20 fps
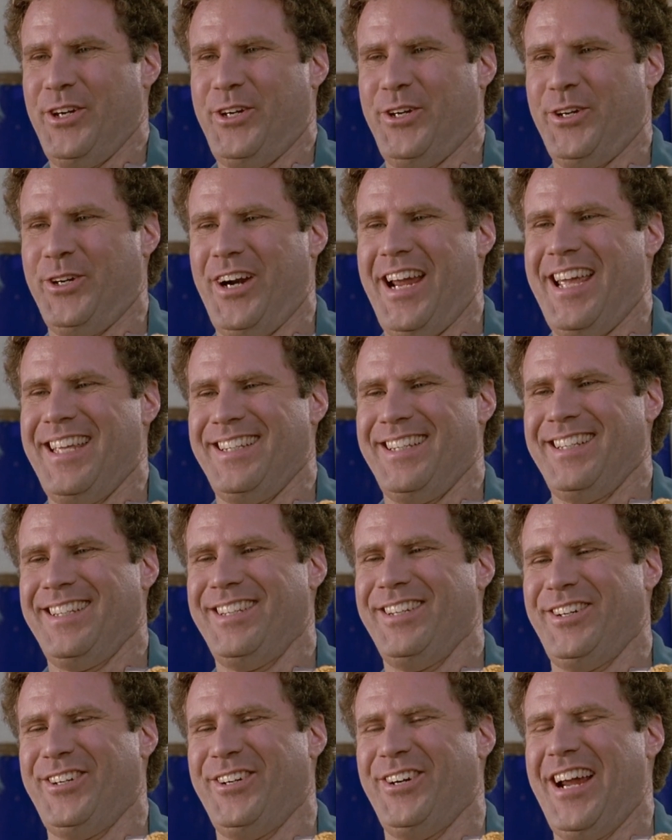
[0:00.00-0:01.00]
You're crazy,
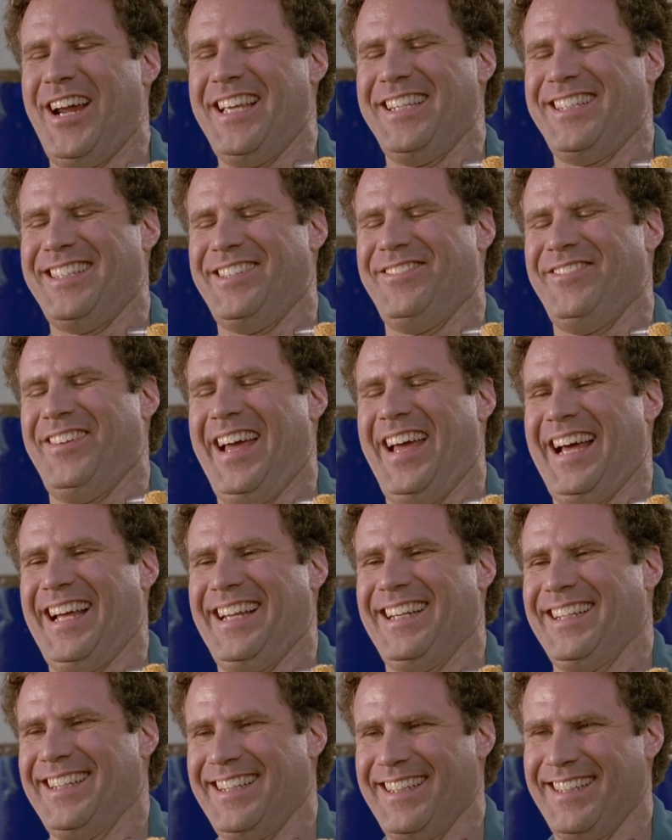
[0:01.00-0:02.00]
man.
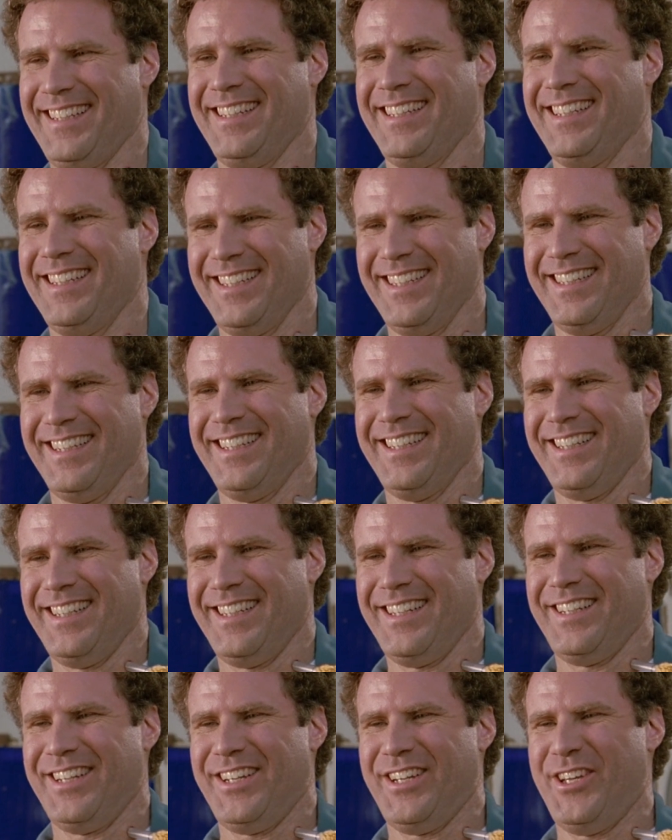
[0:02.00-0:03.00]

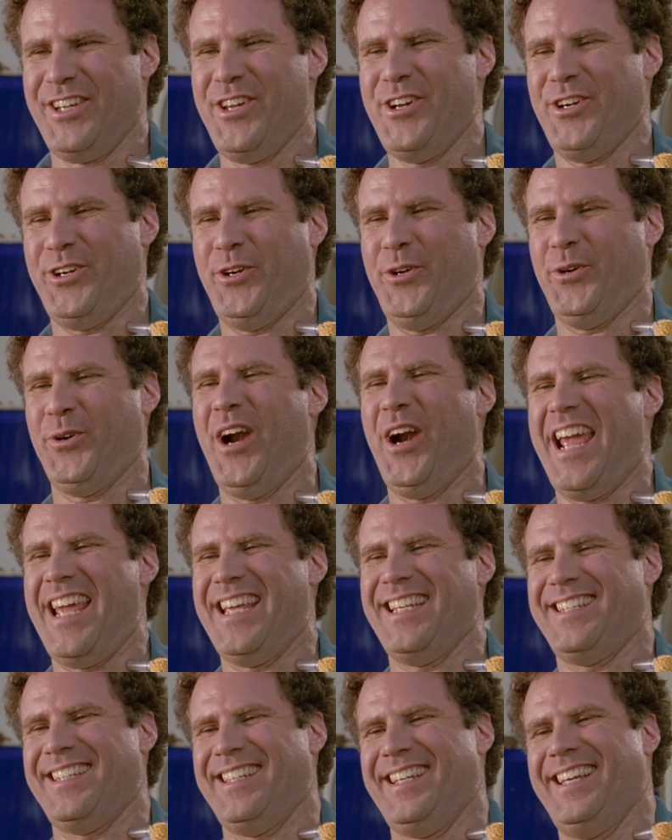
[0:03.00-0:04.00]
You're
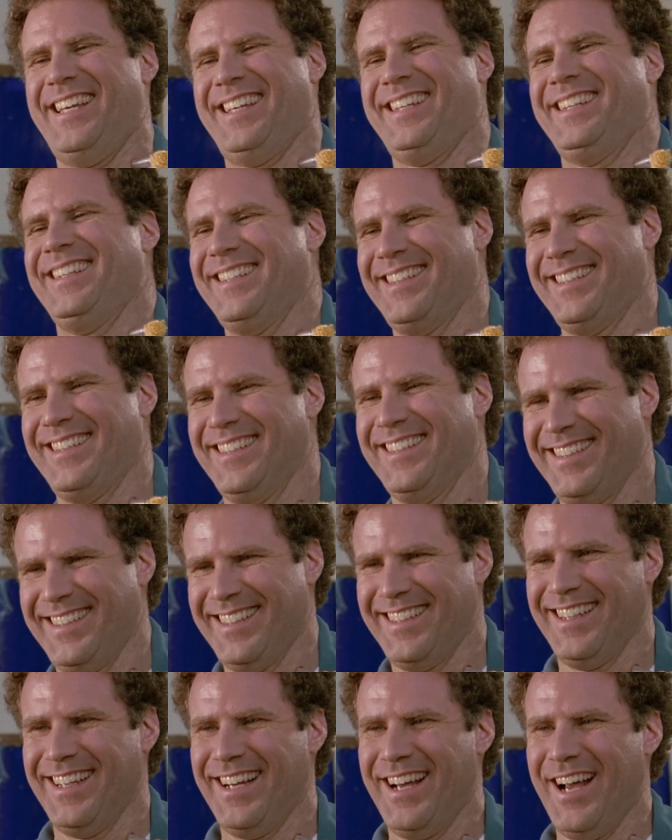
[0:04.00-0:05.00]
crazy.
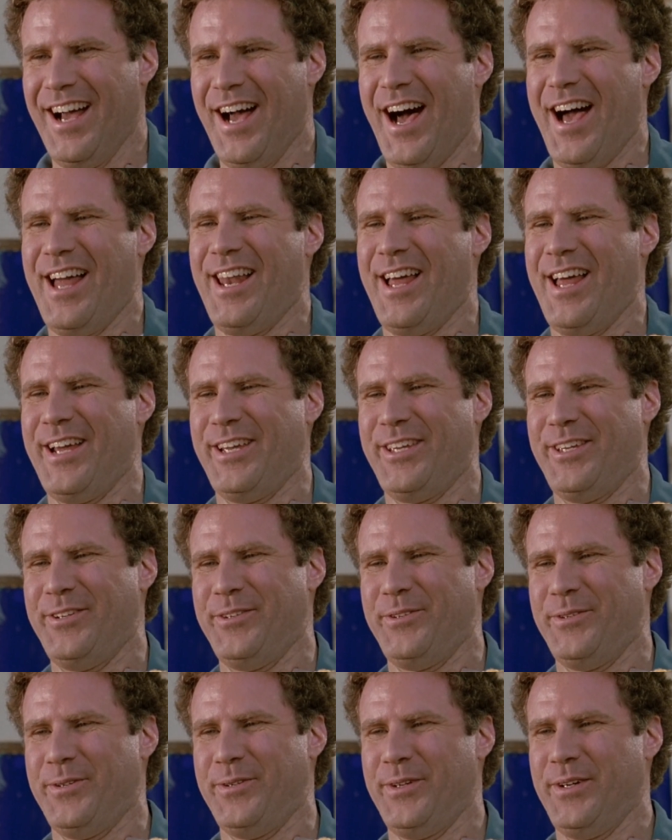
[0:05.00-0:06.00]
I
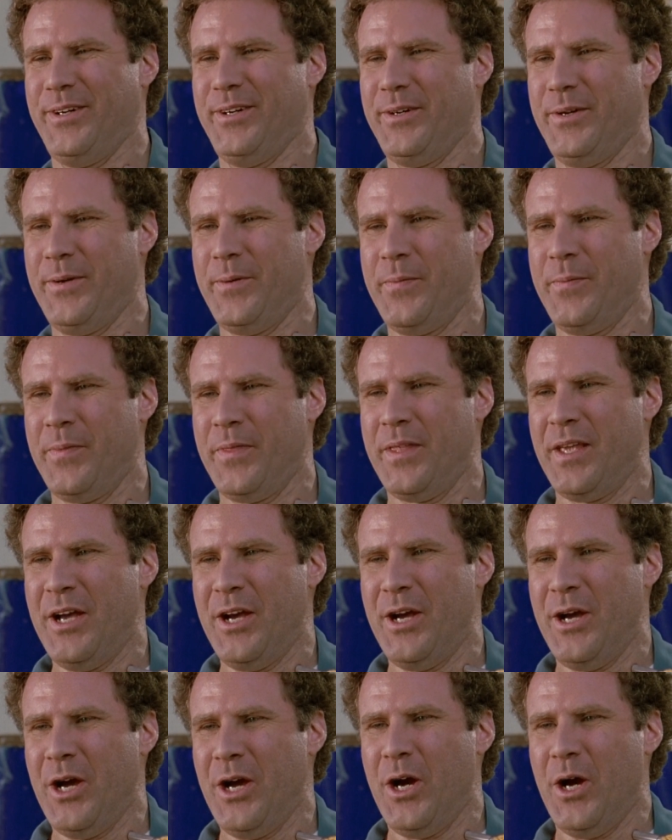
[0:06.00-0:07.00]
like you,
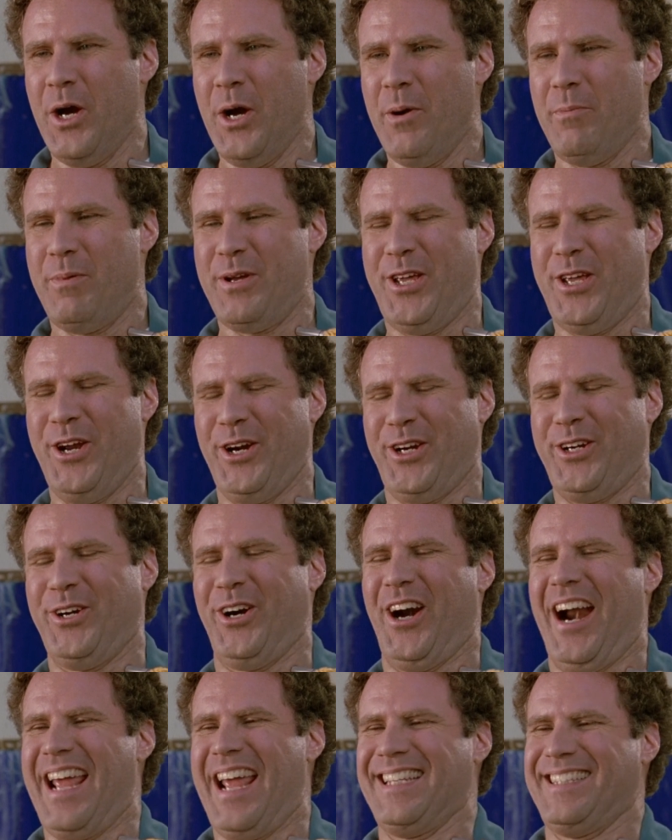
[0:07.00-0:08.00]
but you're
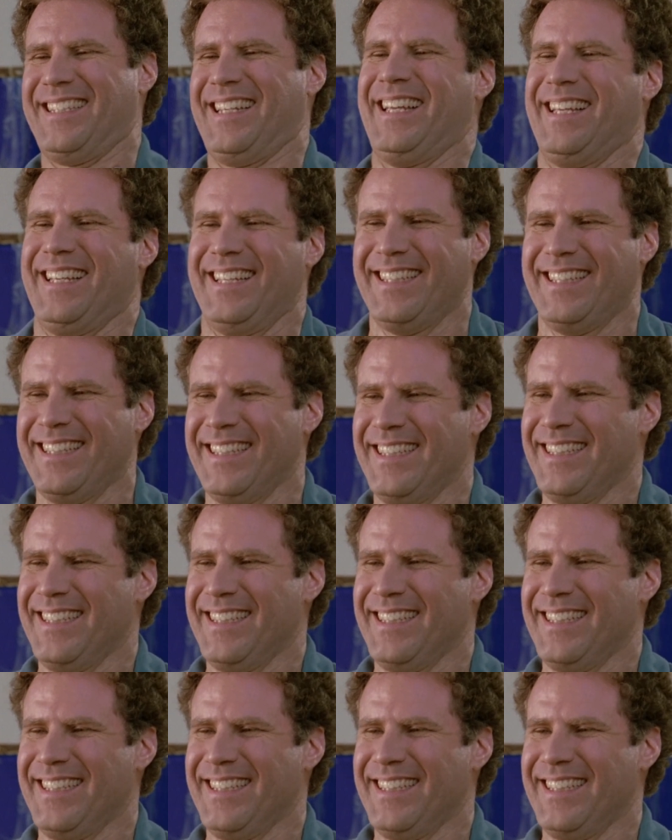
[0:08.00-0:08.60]
crazy.